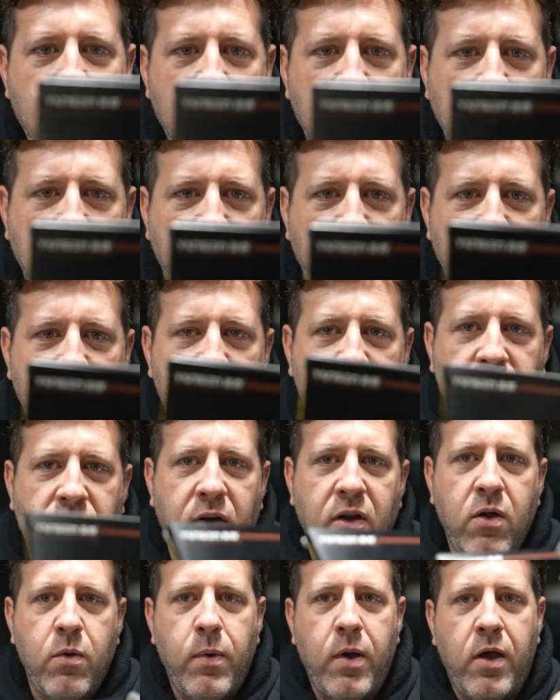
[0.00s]
It fits
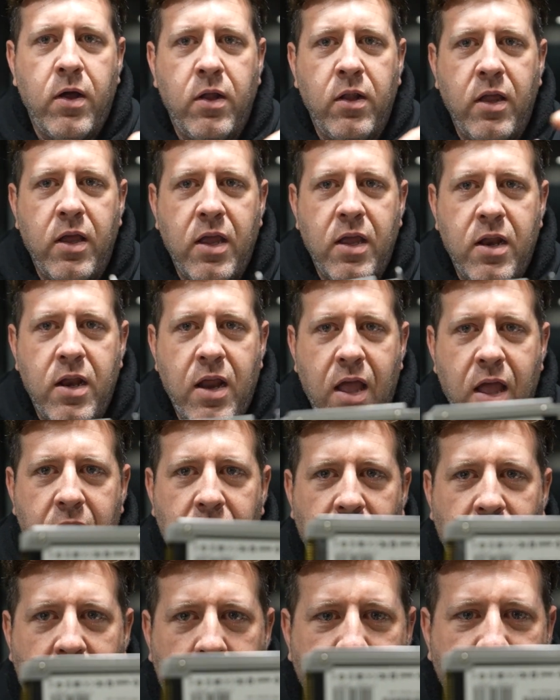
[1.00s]
very well in a
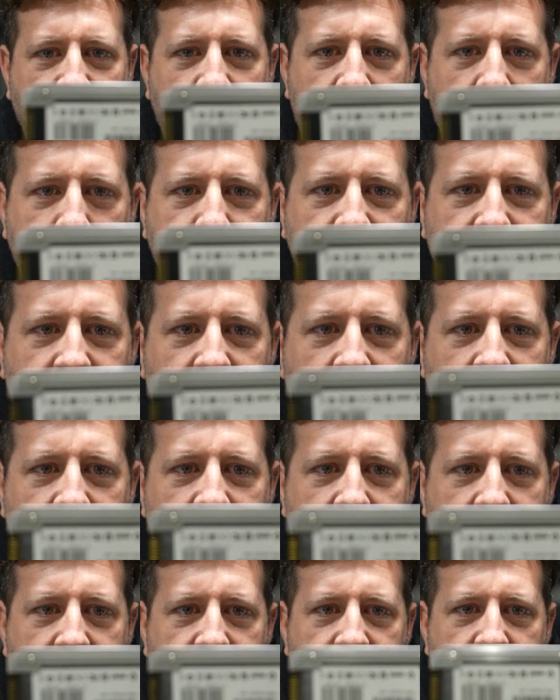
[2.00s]
laptop
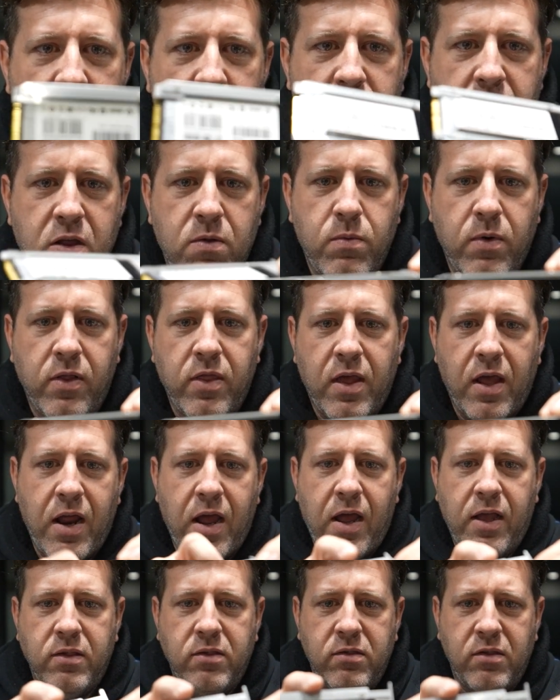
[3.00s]
sled if you need one that
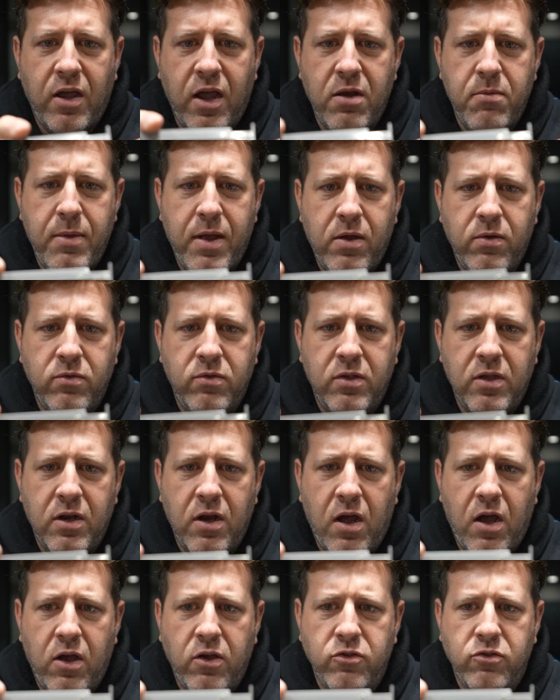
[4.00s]
has side mounts. It
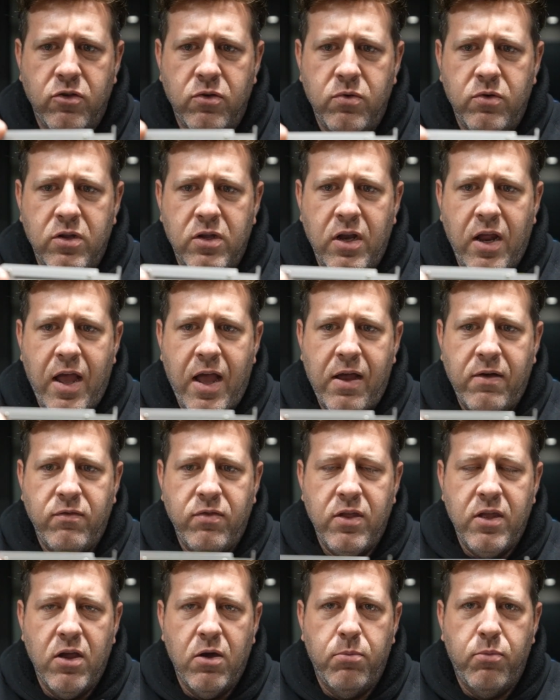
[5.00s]
also did have
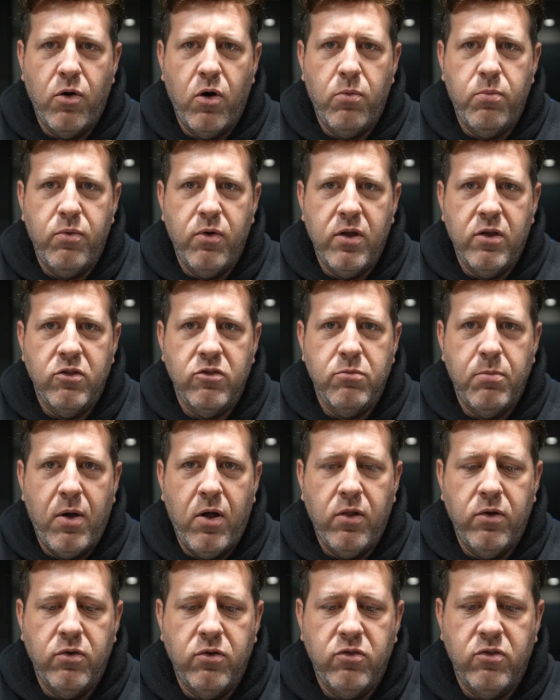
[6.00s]
the appropriate
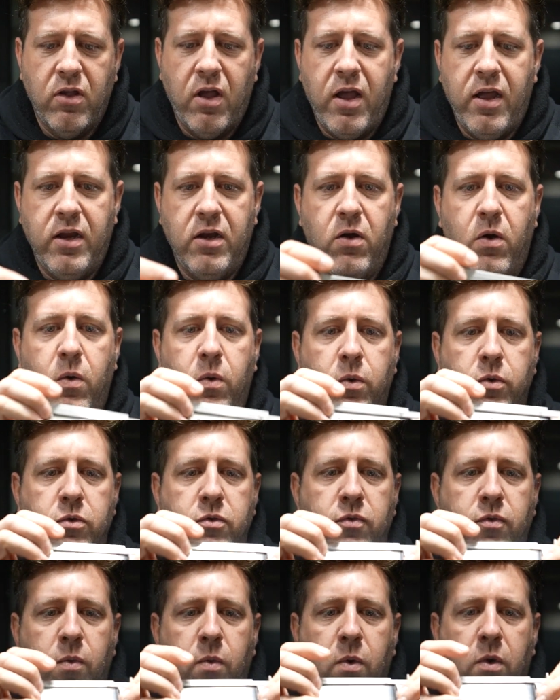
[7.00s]
smaller side holes
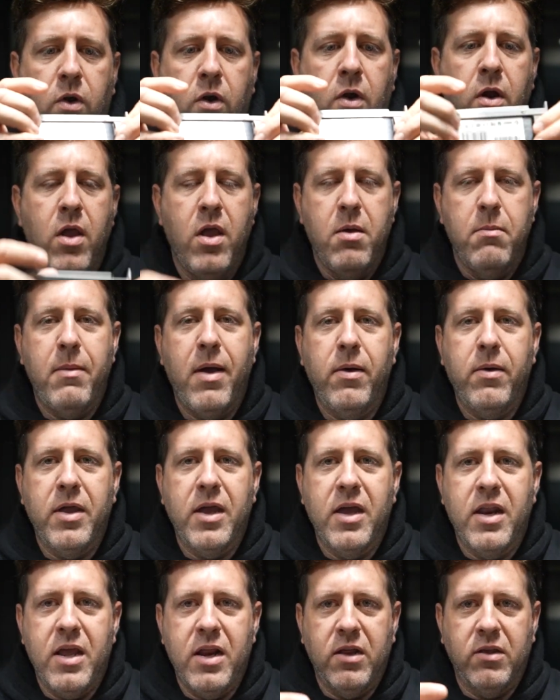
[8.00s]
for mounting
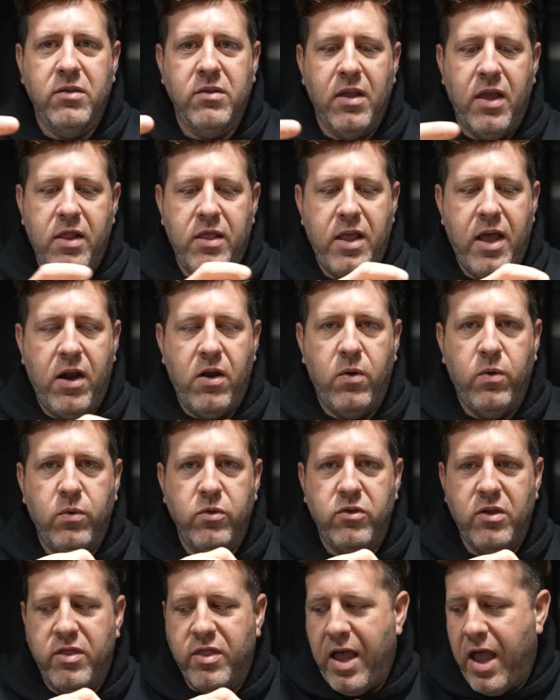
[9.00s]
it in a sled that
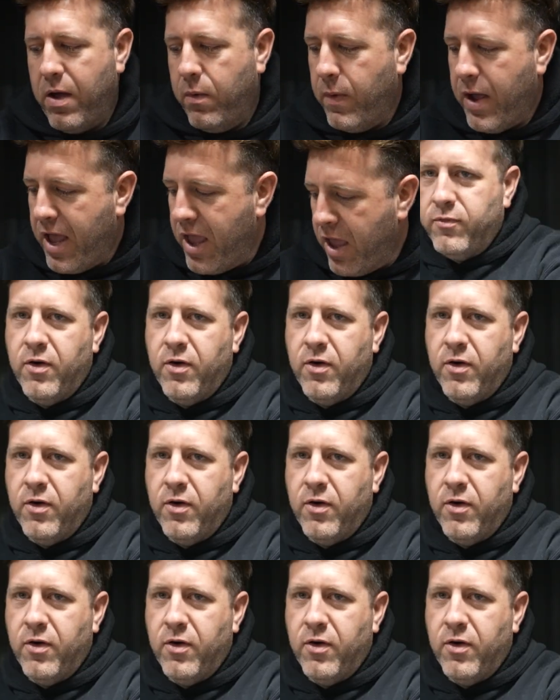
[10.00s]
holds it that way.